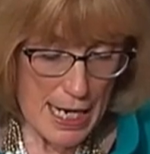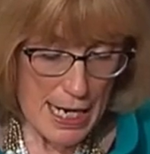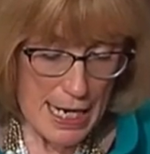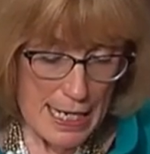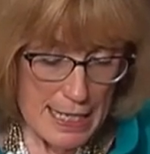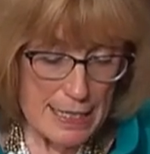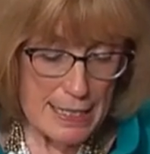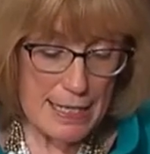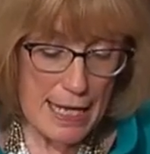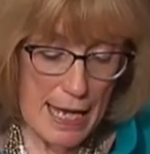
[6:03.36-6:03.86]

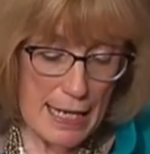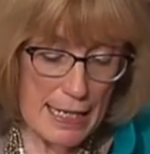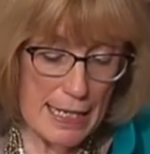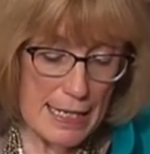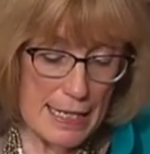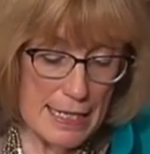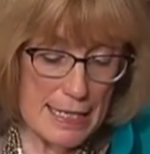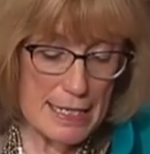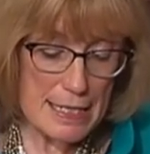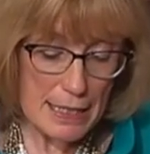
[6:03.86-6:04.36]
is that
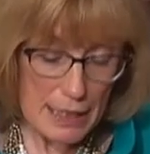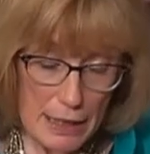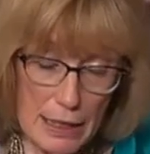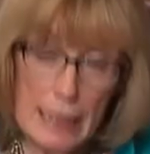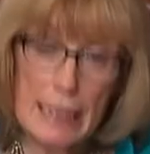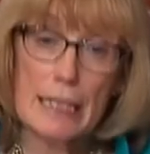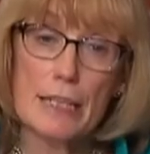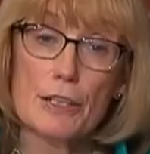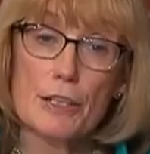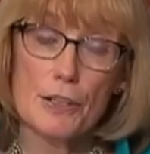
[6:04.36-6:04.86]
it is
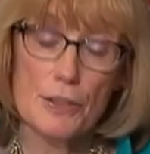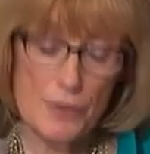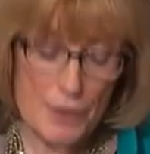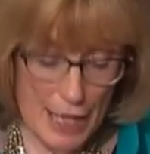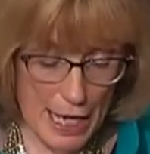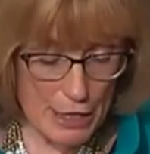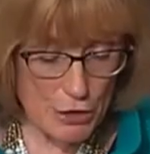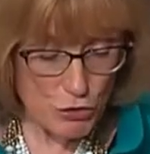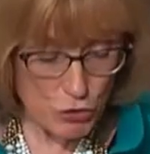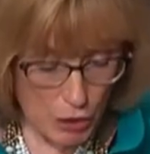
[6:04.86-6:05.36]
clear
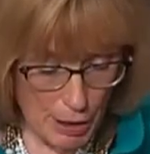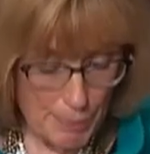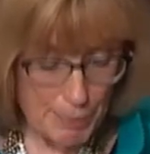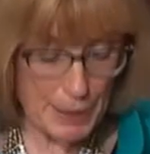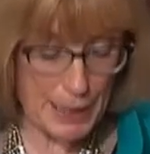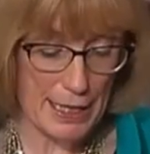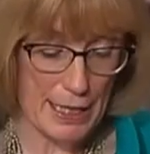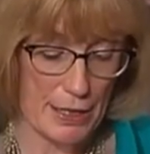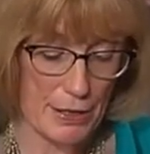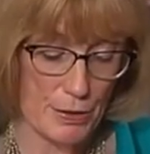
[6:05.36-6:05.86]
that
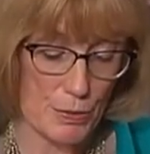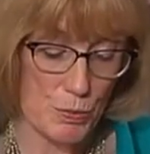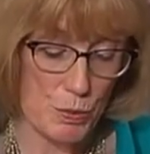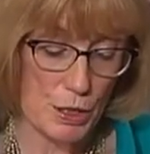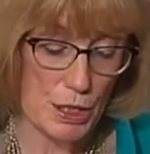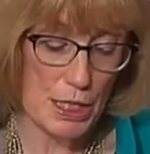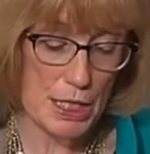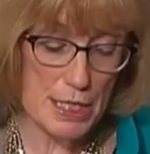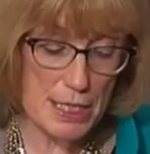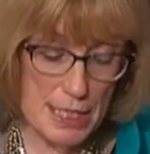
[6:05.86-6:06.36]
Trumpcare
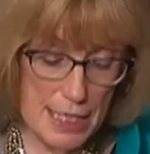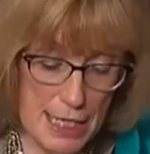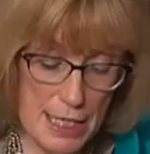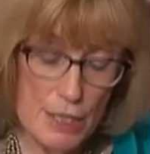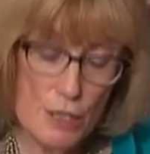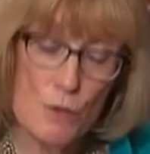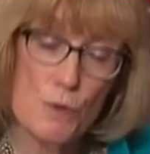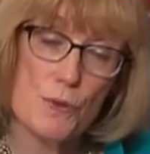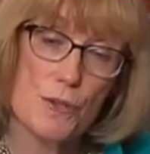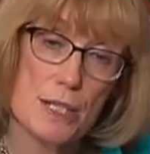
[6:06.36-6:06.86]
would
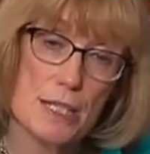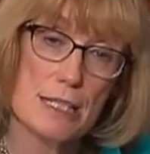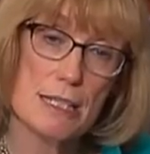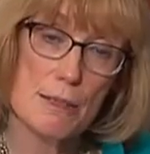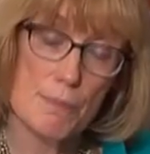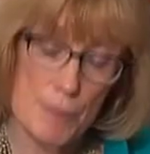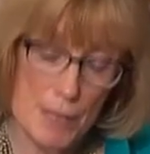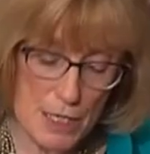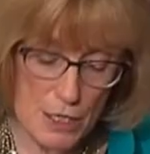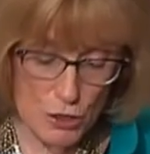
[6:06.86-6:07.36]
continue this
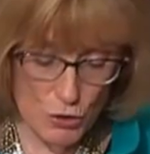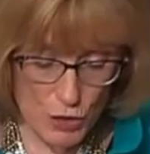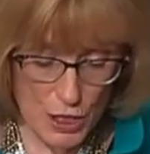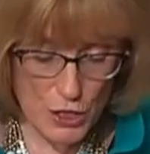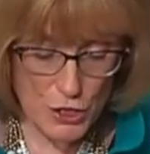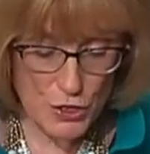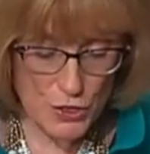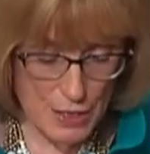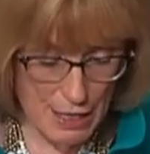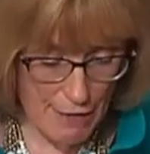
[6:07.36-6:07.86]

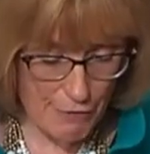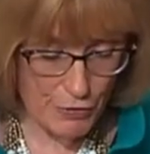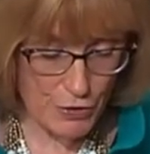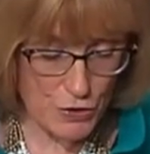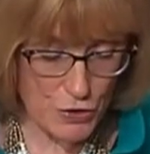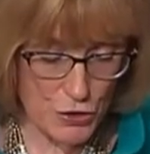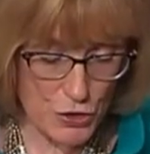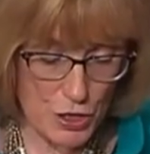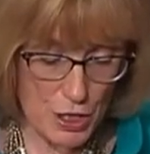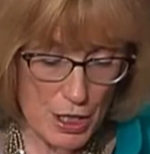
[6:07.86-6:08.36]
administration's
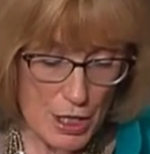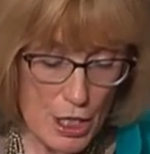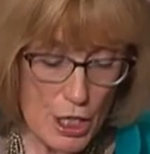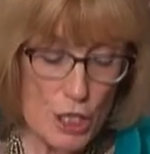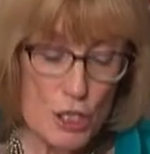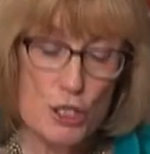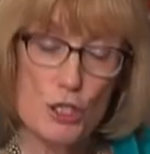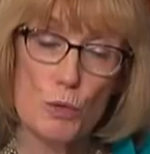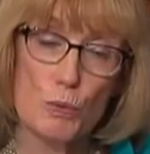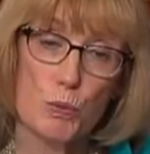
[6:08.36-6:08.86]
efforts
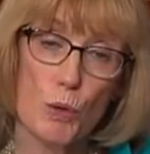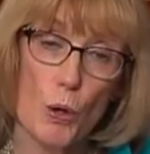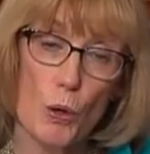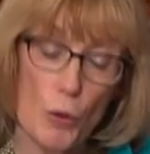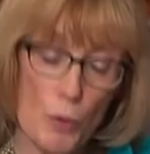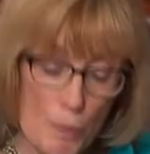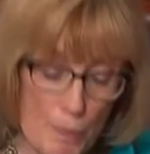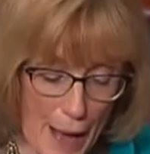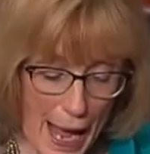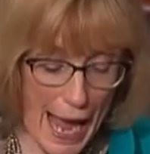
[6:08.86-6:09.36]
to
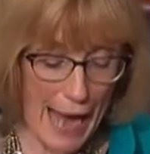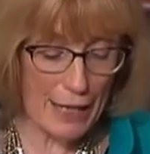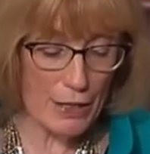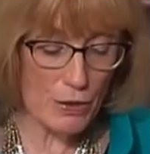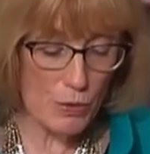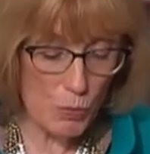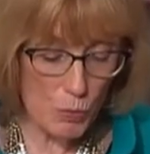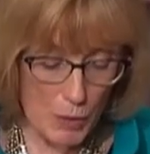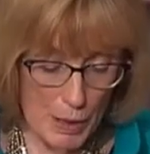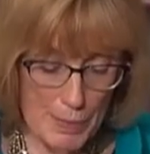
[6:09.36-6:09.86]
roll back
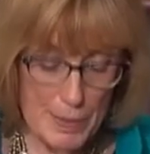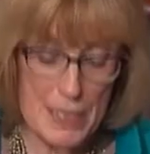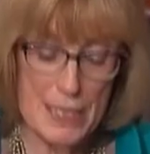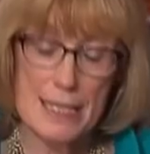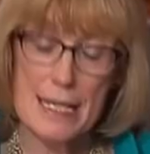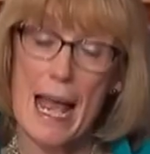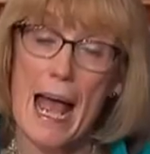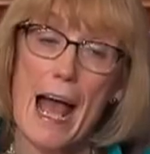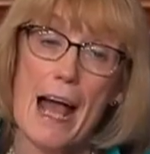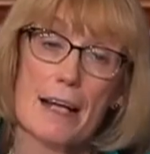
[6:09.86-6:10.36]

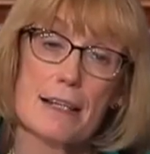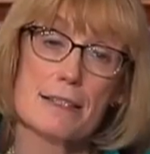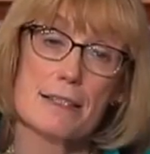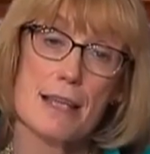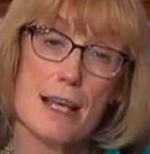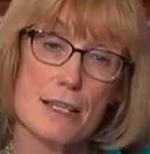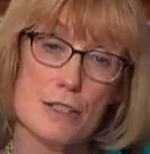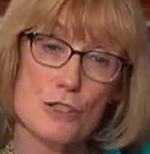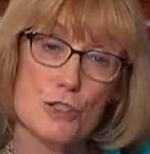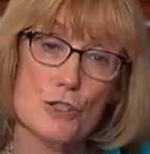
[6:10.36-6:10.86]
women's
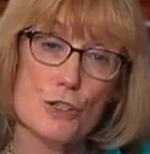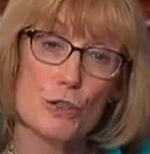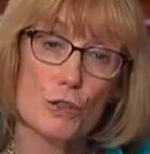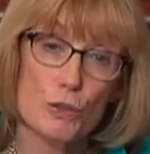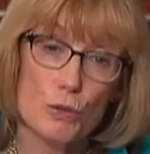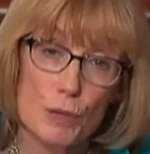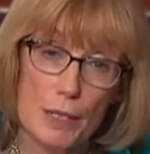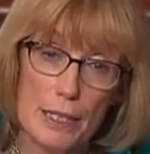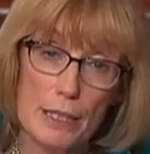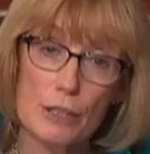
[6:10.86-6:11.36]
access to
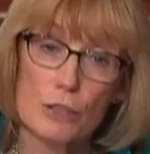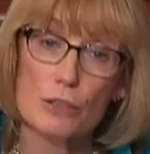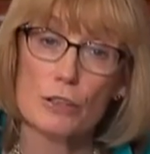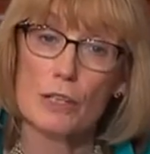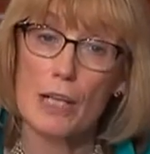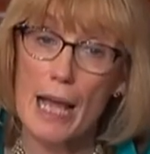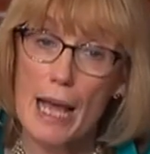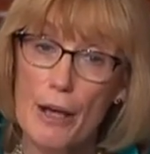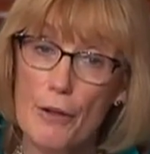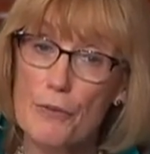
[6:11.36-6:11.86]

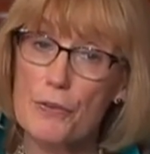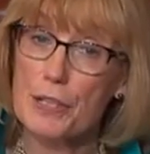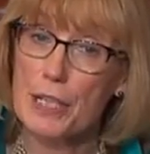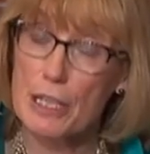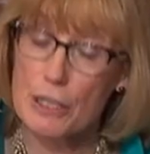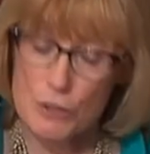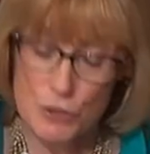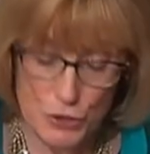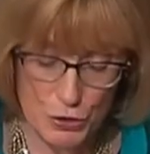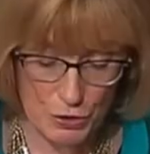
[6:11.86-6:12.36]
critical health
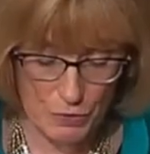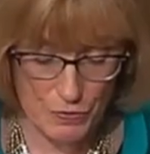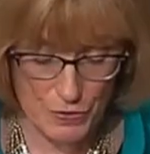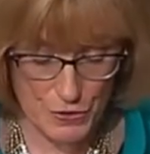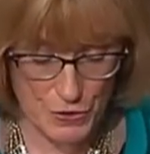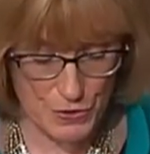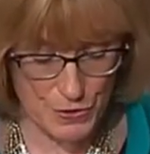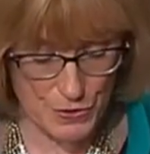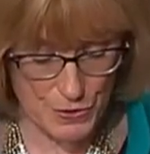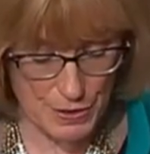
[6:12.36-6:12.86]
care
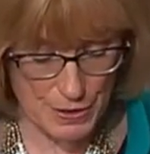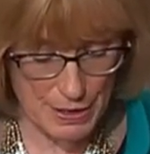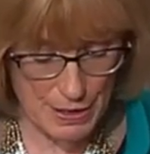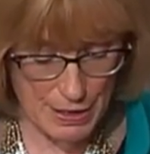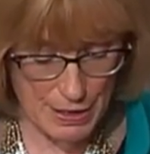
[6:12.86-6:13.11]
services.